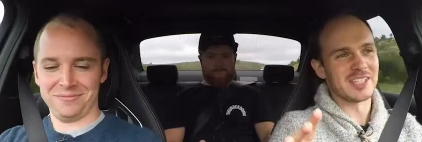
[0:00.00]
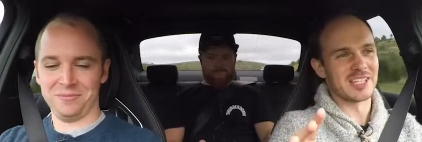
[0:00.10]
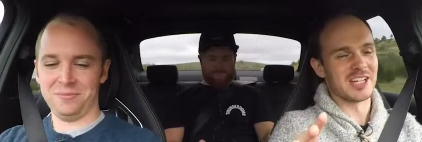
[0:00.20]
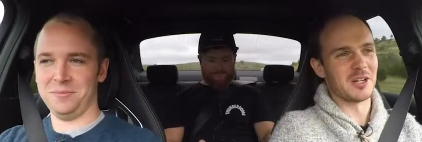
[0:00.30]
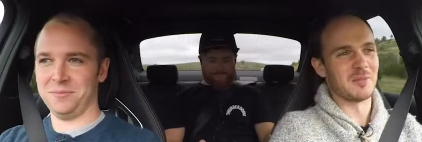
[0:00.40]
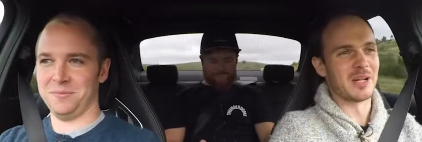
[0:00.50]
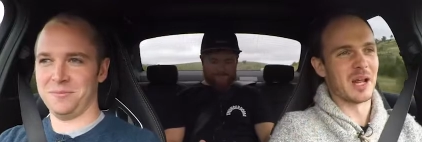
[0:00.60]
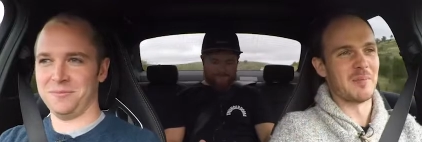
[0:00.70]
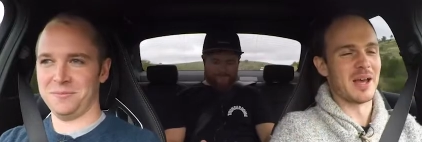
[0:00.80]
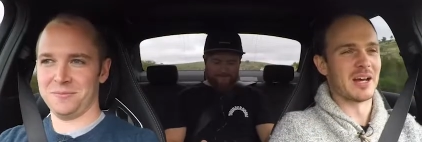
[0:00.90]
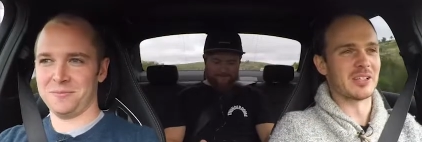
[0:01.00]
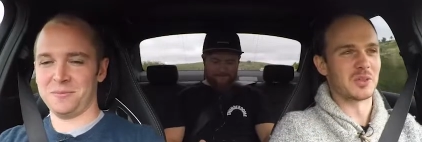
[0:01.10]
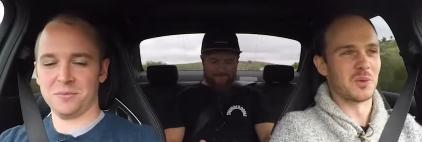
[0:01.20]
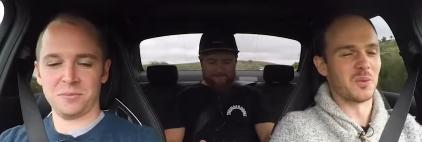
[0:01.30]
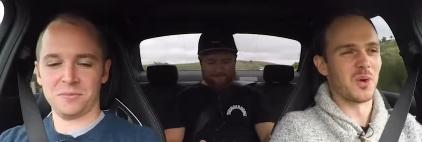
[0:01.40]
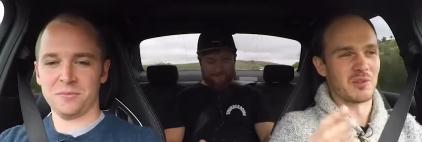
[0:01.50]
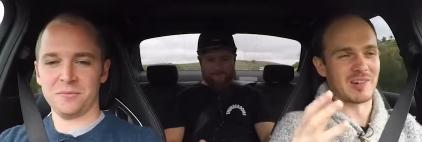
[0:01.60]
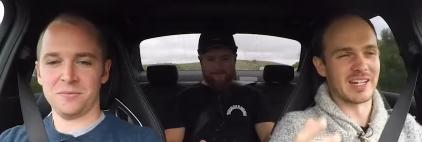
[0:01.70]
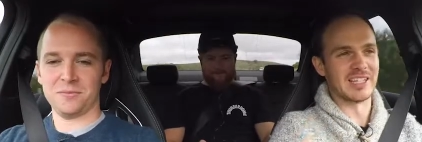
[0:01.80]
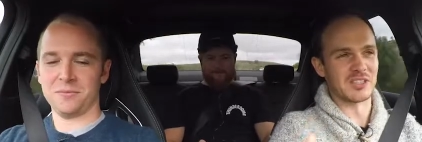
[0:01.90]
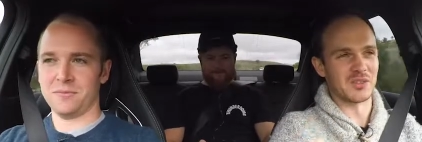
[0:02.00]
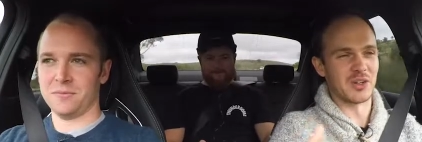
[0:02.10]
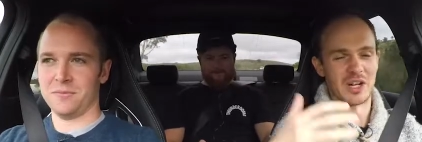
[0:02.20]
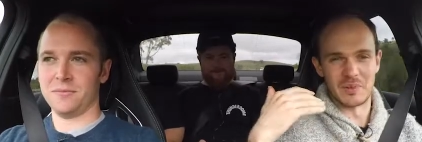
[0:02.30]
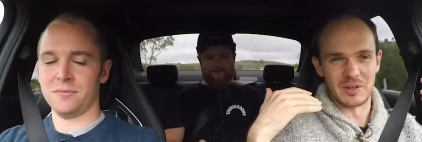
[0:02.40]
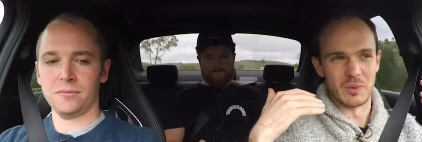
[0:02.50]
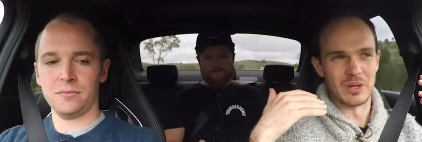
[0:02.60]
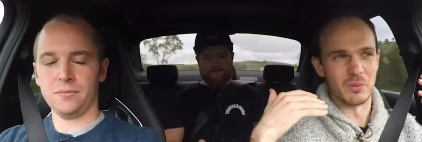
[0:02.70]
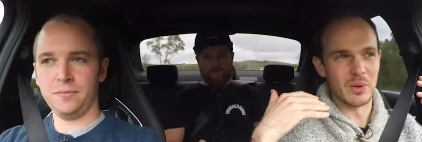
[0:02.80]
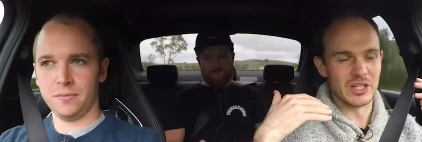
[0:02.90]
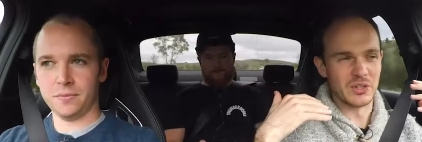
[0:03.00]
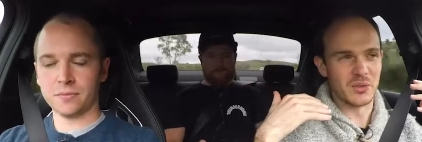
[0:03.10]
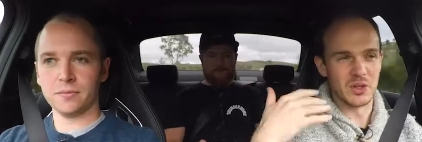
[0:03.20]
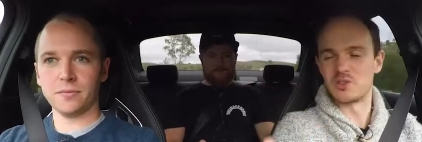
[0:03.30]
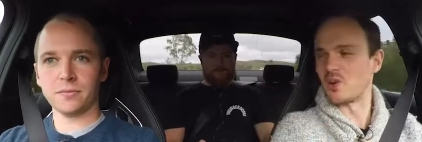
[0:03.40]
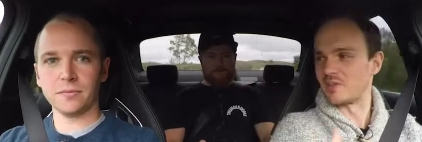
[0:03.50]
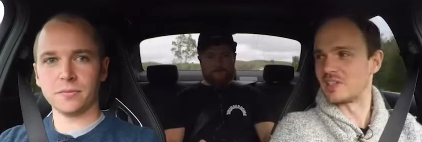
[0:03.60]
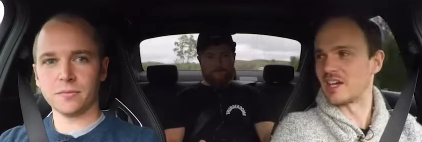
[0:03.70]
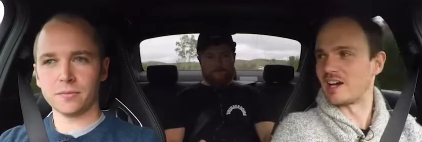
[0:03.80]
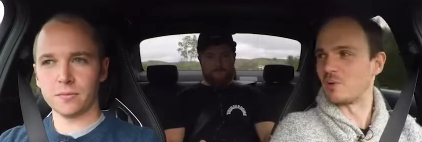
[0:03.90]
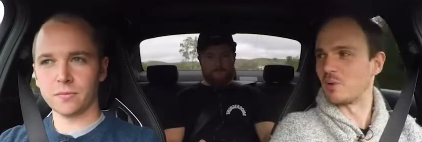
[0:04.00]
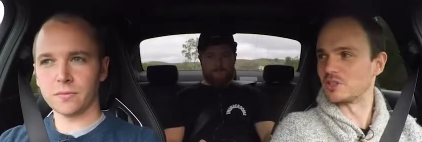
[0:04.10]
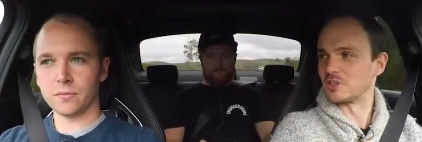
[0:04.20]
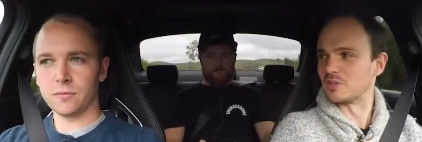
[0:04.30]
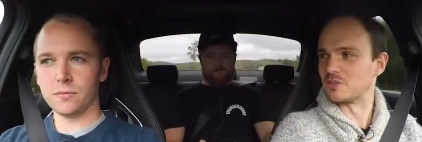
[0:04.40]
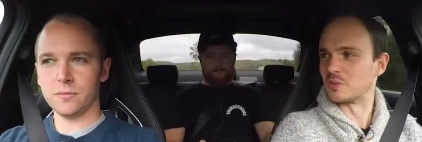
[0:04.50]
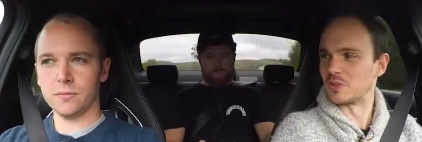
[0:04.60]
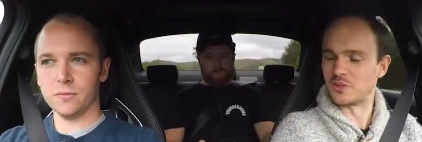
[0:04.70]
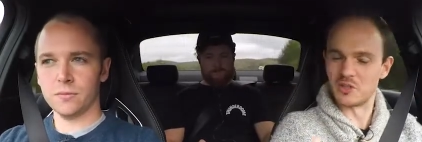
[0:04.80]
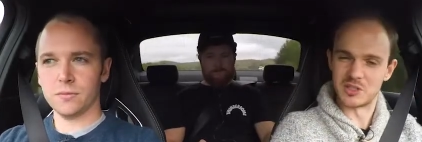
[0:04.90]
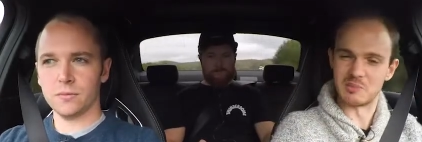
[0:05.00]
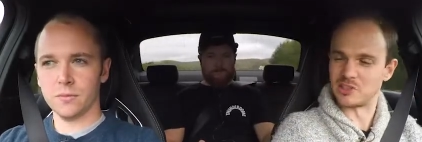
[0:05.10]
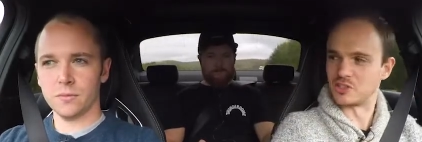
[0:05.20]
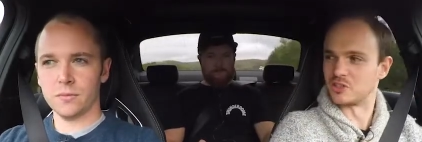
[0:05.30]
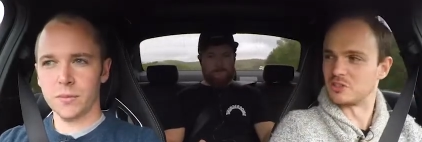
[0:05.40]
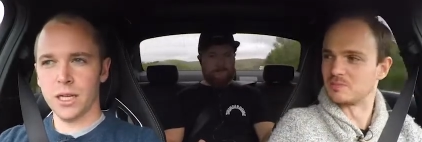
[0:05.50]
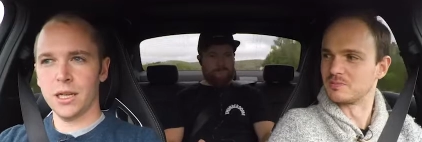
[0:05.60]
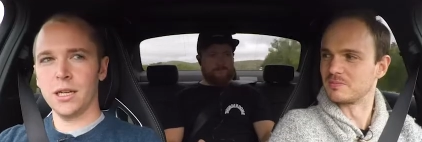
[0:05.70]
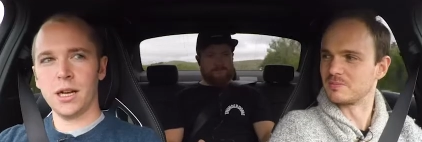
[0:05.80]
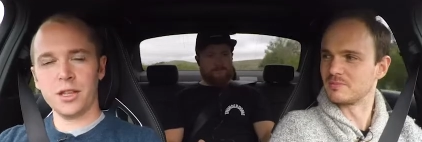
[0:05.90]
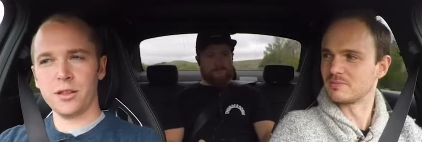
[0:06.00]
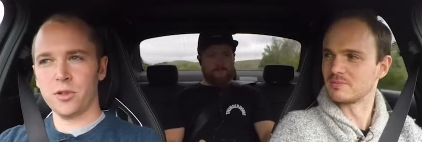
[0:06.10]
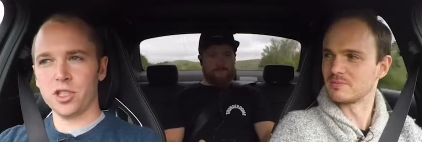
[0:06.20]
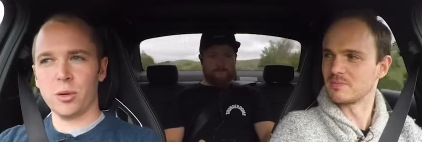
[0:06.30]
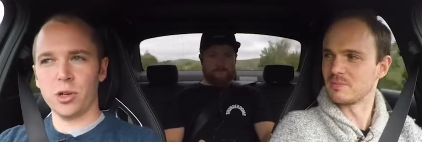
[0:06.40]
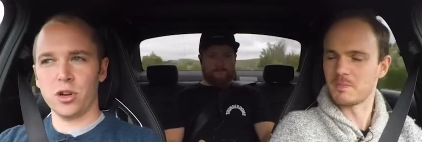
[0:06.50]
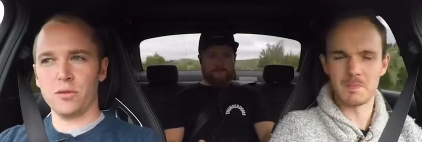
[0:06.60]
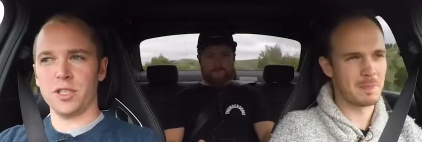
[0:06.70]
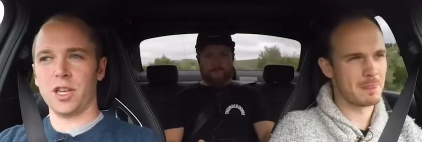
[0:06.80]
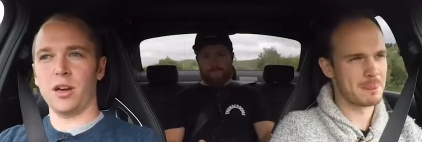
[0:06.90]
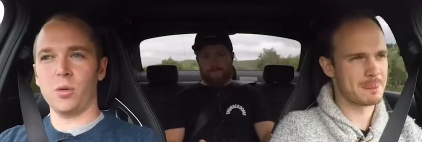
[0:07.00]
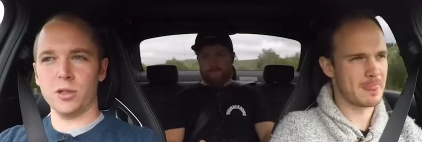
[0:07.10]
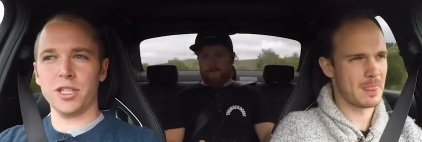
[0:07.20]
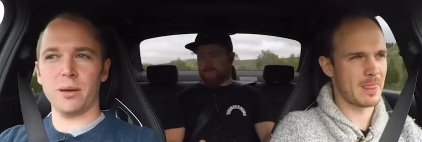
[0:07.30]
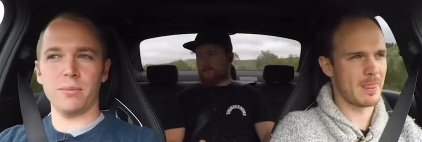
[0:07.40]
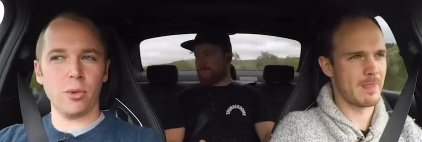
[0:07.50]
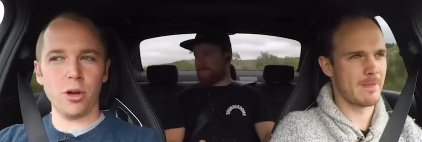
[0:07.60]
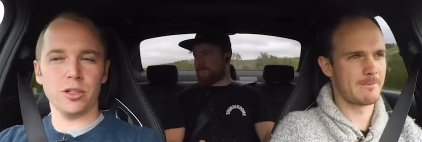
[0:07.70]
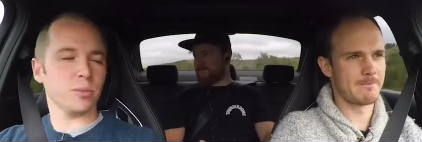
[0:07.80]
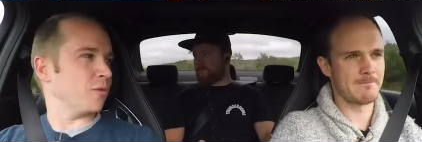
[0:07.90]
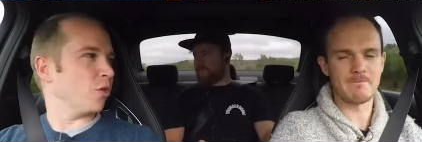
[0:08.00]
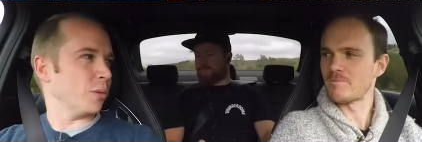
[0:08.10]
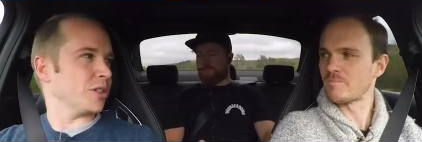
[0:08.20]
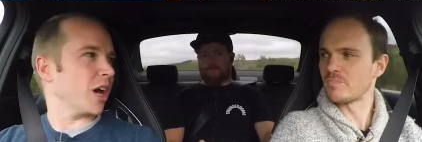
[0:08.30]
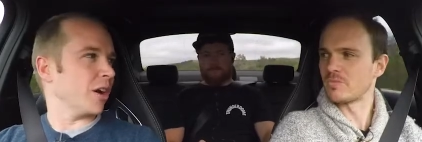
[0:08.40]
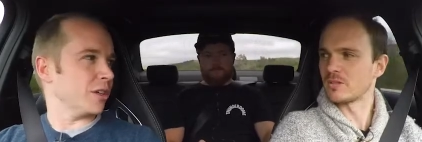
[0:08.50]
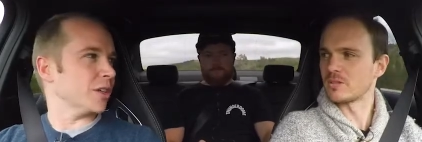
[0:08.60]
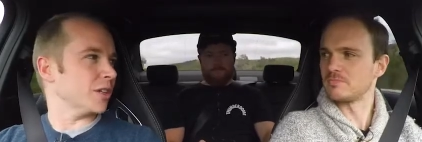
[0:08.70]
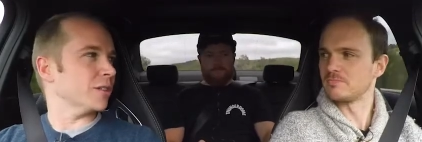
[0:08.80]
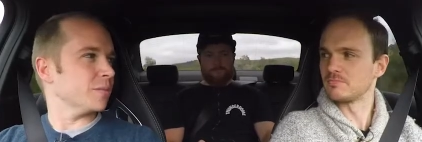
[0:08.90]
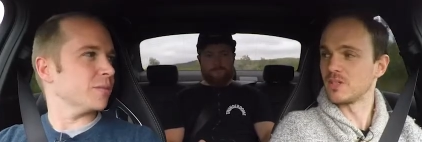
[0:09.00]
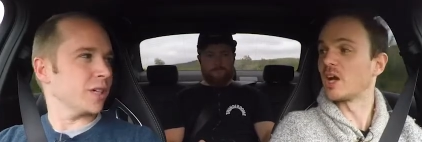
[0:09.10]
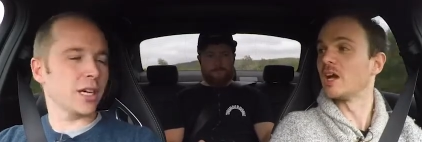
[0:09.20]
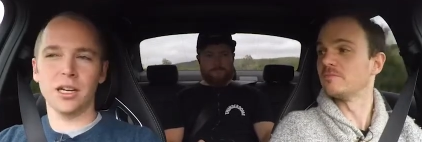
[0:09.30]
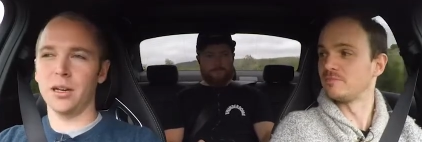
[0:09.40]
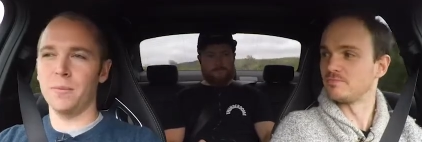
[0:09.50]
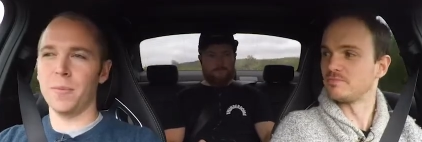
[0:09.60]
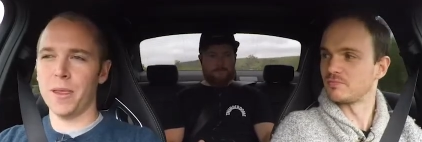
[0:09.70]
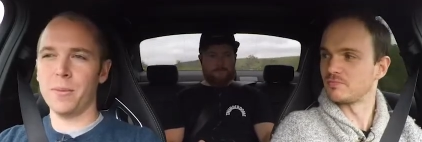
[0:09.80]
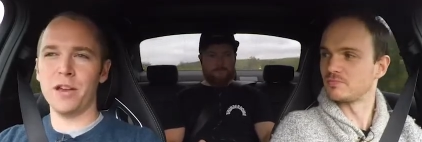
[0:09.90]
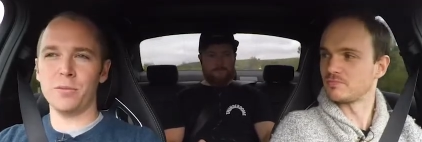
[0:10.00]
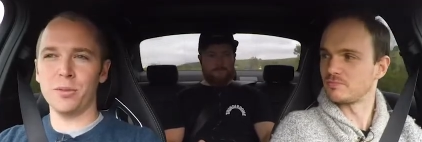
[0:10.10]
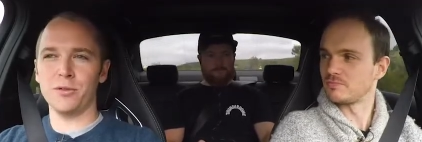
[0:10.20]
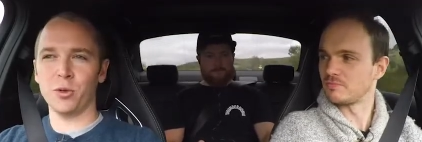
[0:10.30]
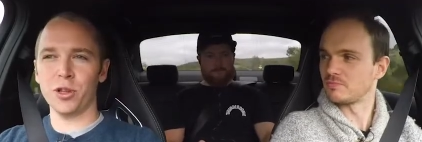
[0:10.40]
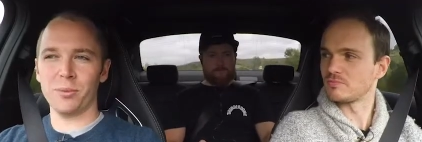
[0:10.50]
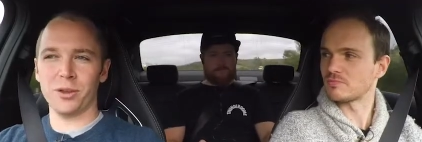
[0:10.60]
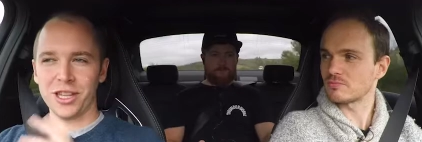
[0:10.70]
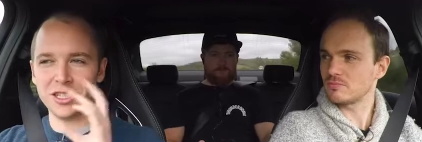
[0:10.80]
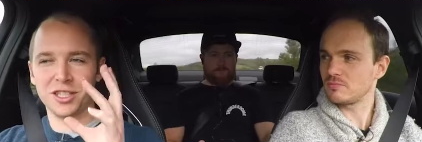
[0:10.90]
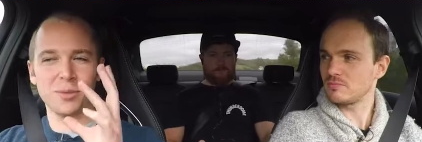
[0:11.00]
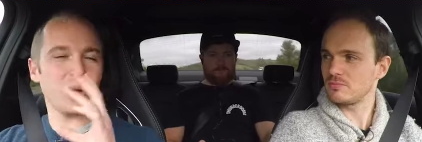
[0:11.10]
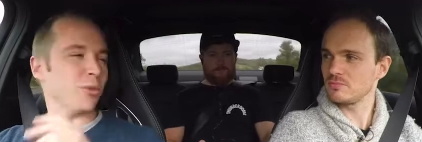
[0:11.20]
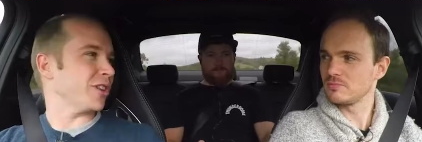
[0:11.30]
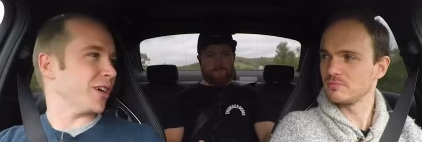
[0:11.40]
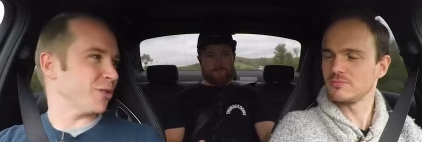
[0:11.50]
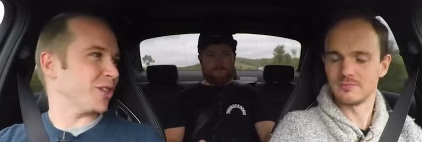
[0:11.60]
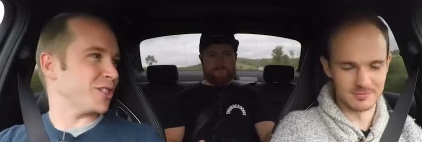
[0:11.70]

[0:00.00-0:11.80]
Speaker 1: us a little bit about what really does it for you. I mean, when when did you first drive this car, and what sort of were your first impressions?
Speaker 2: I think the first time I drove this car was at Motor's Performance Car of the Year. Okay. Um, there may have been before that, but that's the memory that really